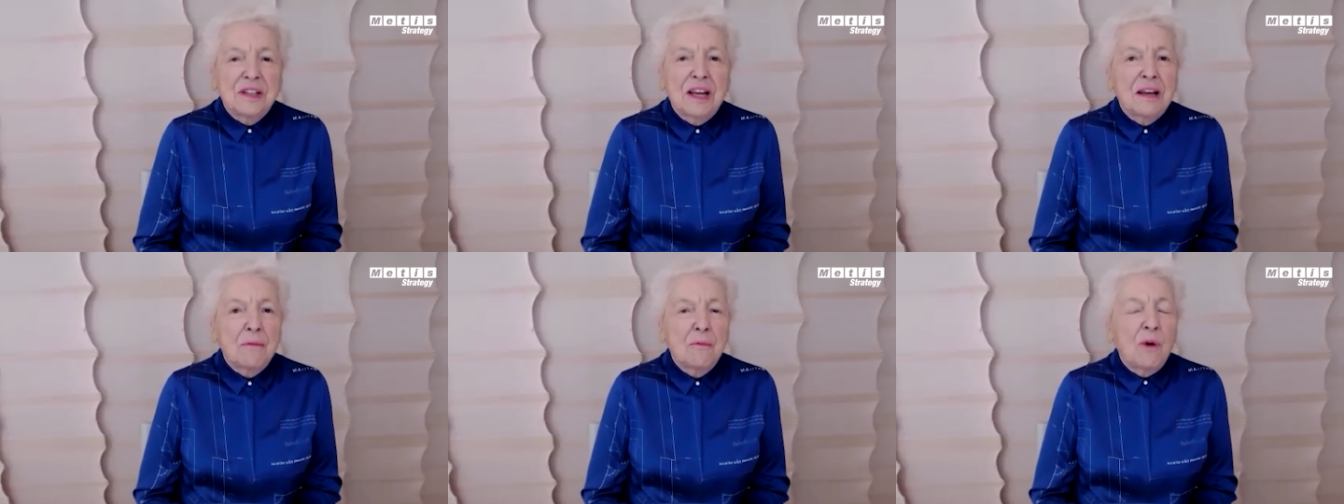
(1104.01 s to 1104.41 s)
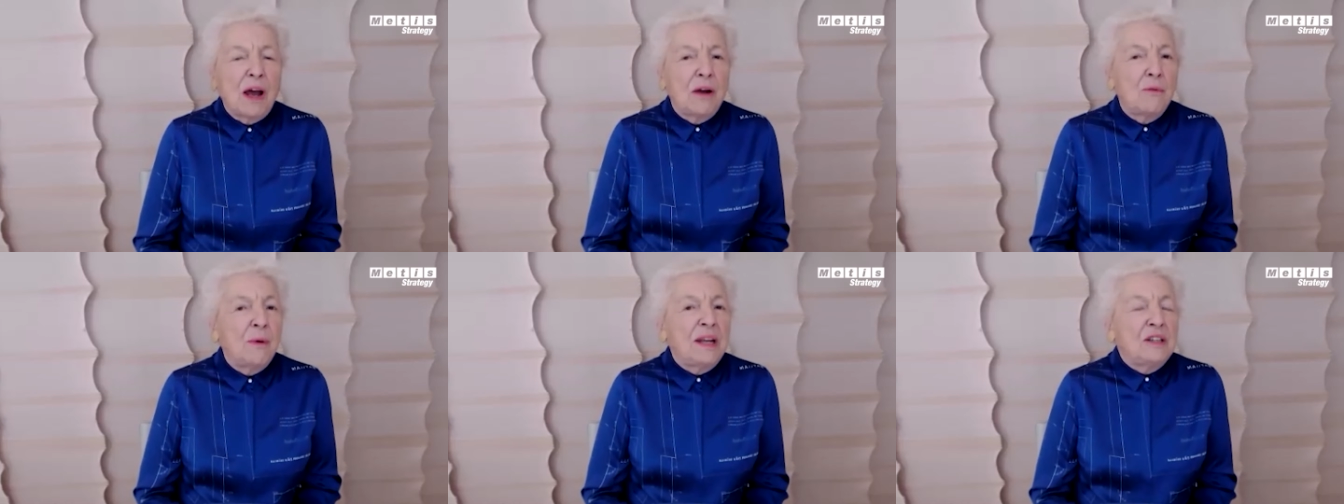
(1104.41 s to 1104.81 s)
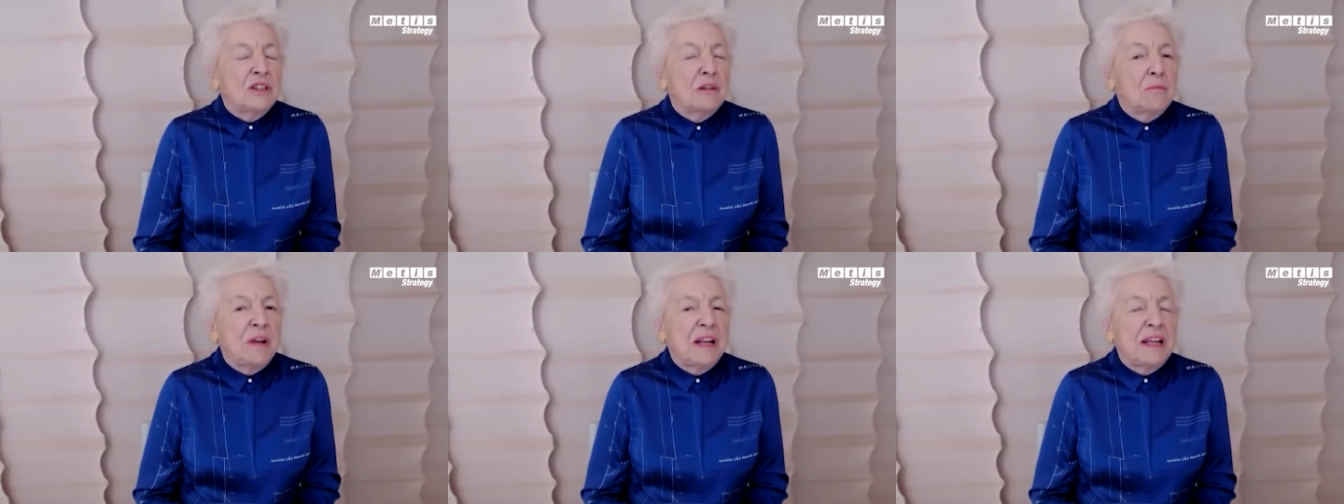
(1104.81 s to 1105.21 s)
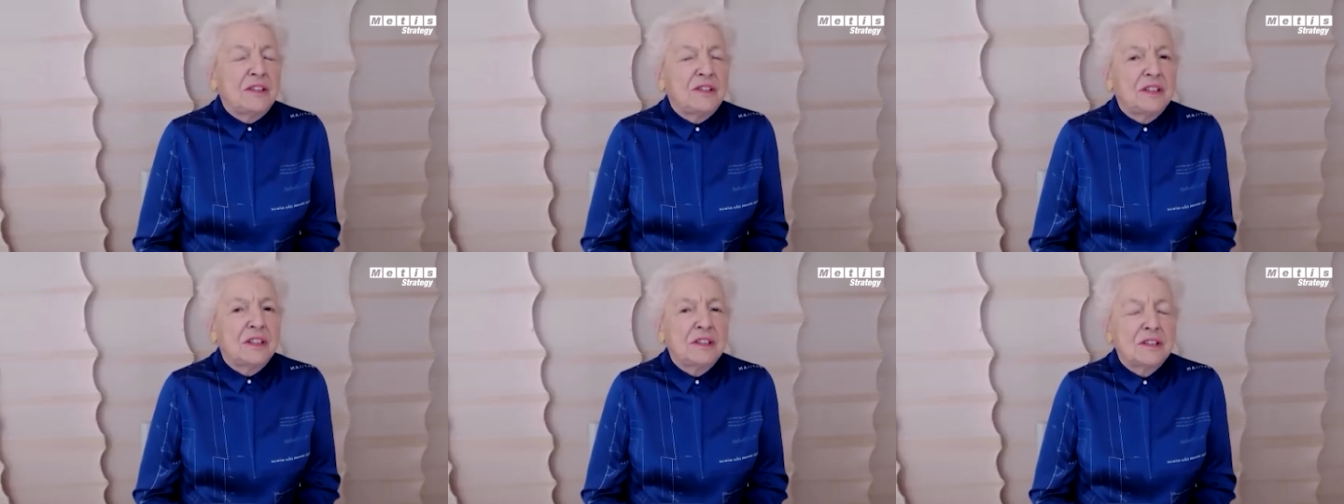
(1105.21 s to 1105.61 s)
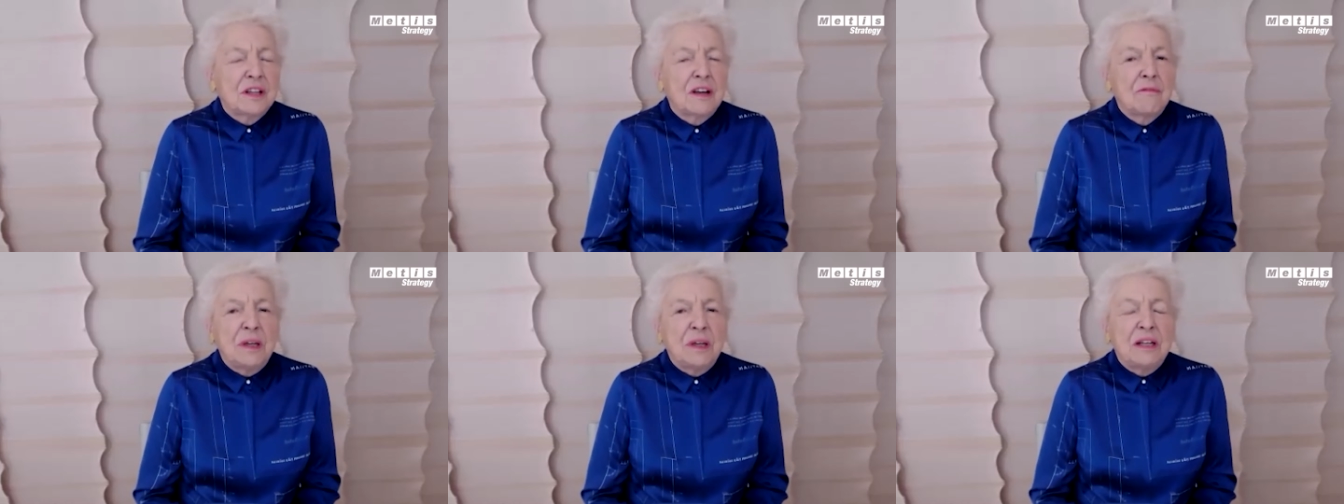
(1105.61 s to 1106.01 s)
I, w- I went to places,
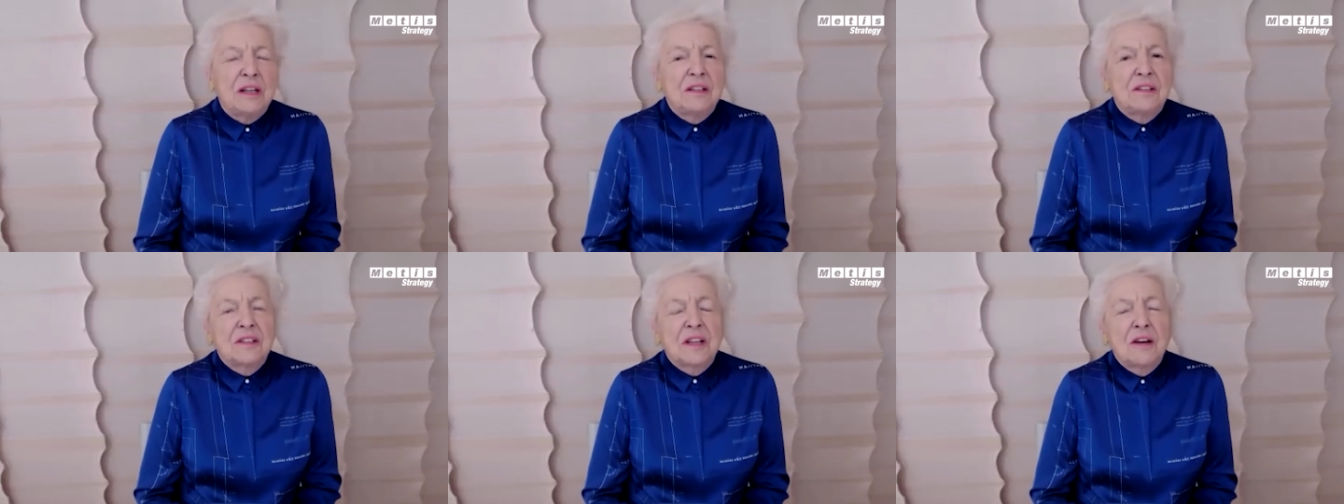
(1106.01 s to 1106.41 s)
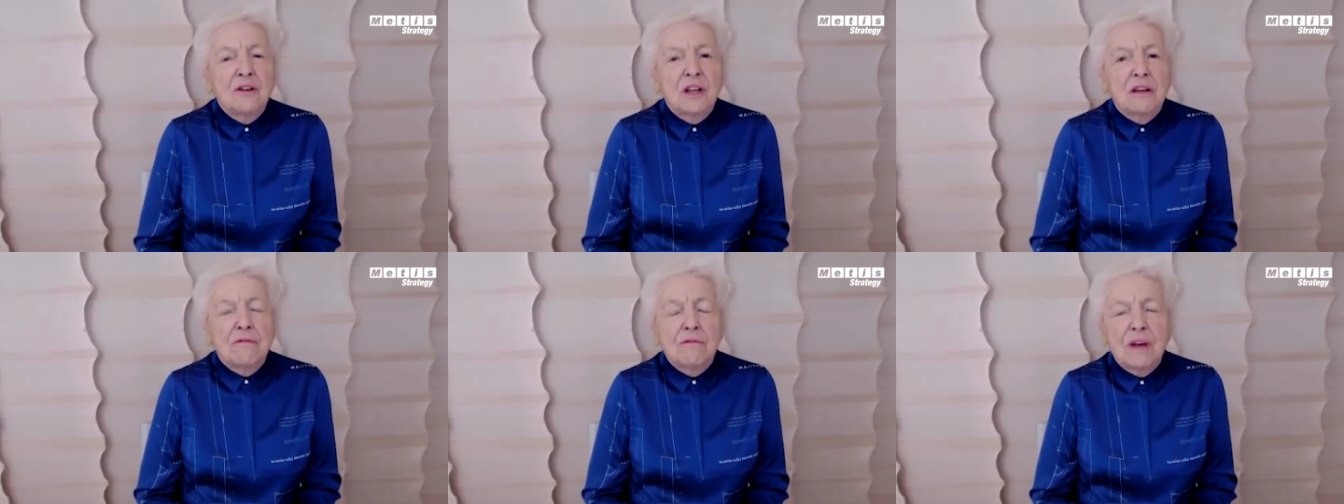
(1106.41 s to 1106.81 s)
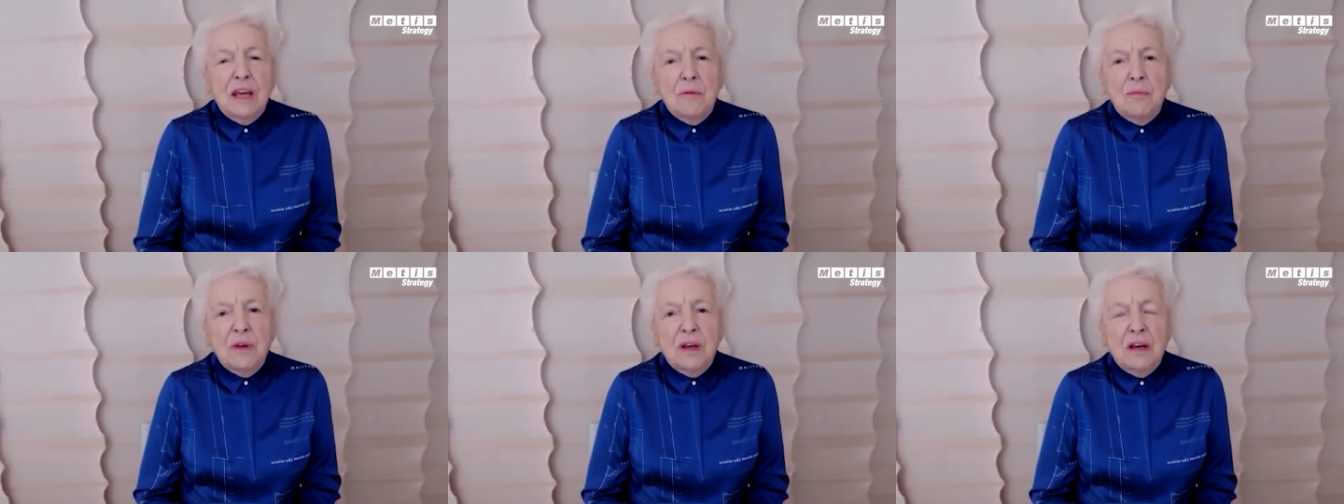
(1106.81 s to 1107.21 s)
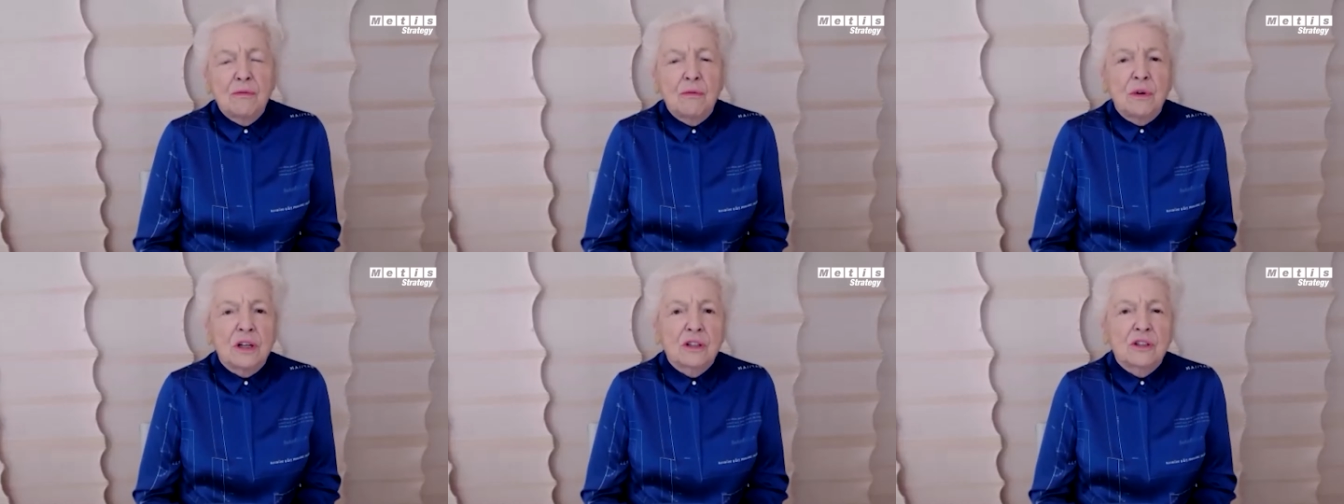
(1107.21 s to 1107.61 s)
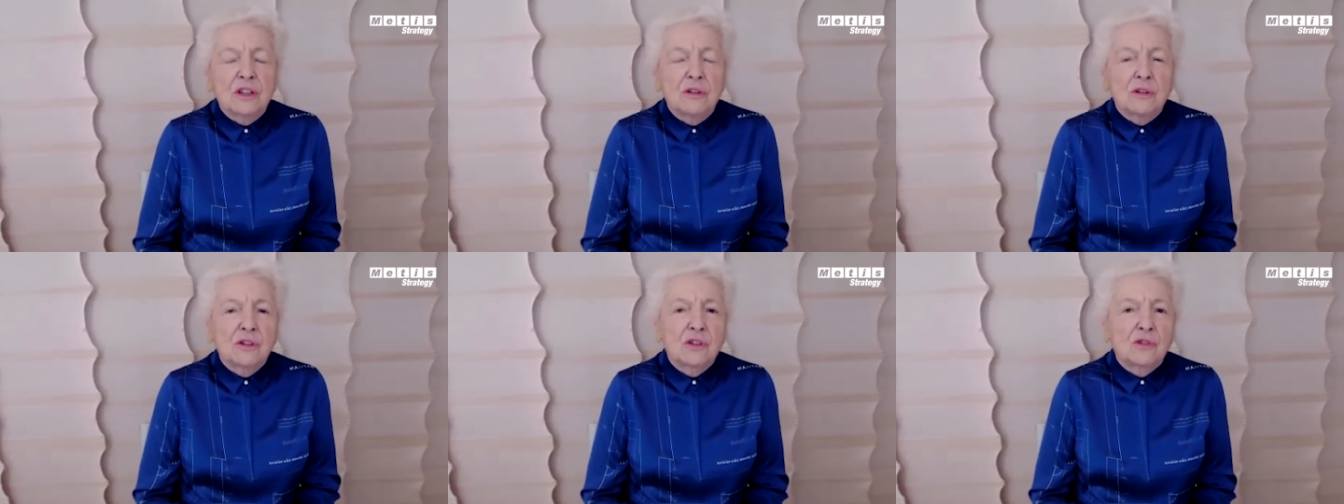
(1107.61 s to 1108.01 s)
I've been in Saudi Arabia, I've worked
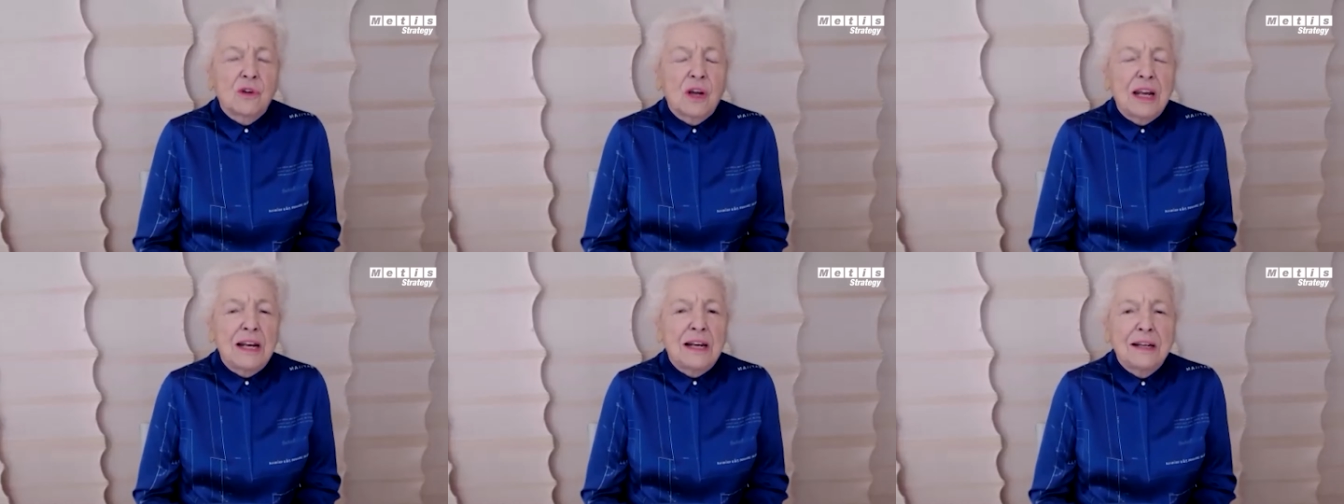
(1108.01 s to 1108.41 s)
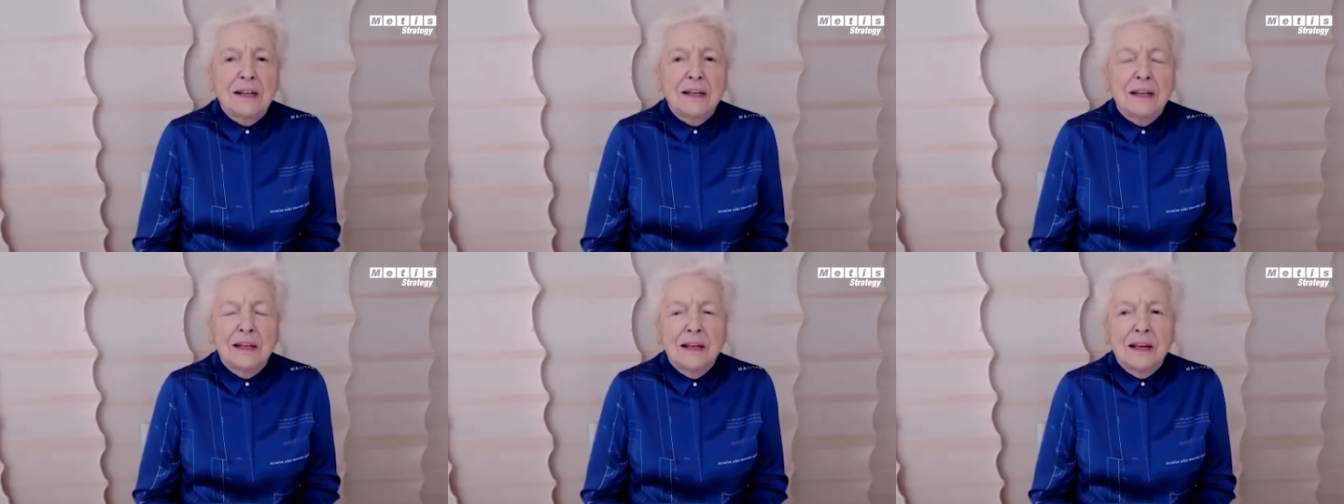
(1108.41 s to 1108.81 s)
in Australia,